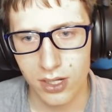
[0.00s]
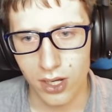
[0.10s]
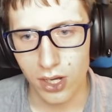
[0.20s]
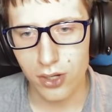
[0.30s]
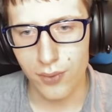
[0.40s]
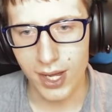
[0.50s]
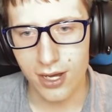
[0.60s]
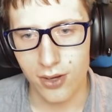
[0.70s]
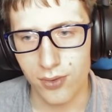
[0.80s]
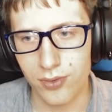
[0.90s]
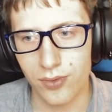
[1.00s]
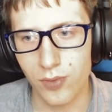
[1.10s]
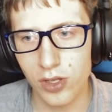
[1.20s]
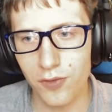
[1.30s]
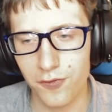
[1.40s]
Oh wow,
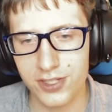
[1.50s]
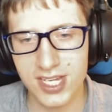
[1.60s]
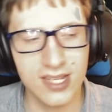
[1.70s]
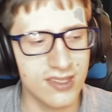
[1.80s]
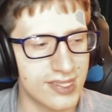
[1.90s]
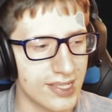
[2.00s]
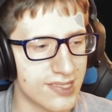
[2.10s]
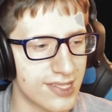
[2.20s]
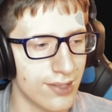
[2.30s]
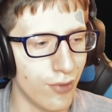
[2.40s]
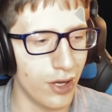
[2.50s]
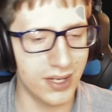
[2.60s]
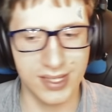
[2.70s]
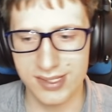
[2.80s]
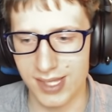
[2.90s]
Wolf 1061
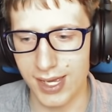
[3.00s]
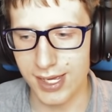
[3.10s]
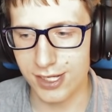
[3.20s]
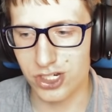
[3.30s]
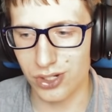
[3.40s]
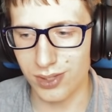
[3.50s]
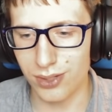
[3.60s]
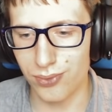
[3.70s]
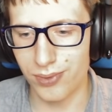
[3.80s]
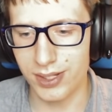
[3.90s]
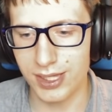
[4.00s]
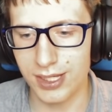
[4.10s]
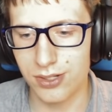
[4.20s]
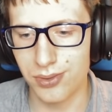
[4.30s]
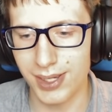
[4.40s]
is actually really
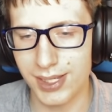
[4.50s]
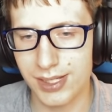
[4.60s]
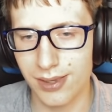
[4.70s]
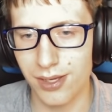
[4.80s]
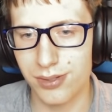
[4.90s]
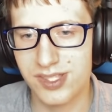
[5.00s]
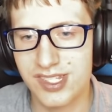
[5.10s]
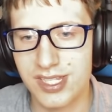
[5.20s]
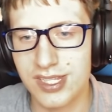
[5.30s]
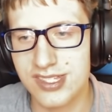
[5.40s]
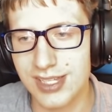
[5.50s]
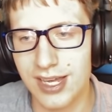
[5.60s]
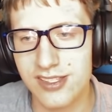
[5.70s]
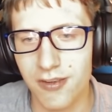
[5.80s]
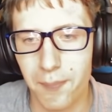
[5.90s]
quite close to the
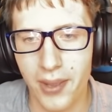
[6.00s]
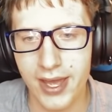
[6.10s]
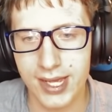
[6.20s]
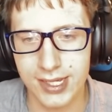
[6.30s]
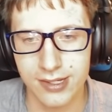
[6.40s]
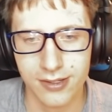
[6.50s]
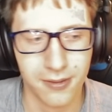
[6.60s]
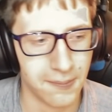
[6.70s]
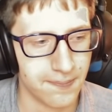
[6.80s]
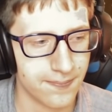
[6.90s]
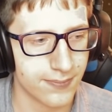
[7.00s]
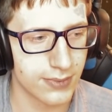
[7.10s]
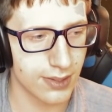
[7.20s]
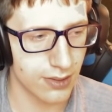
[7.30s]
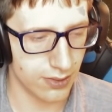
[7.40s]
size of Peg.
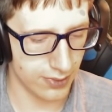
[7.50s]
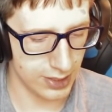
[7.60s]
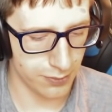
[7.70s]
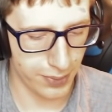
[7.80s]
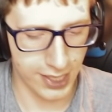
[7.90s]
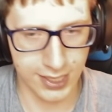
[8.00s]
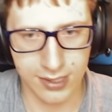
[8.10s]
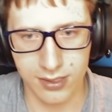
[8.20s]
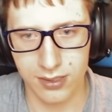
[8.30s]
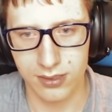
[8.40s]
Wow, Peg.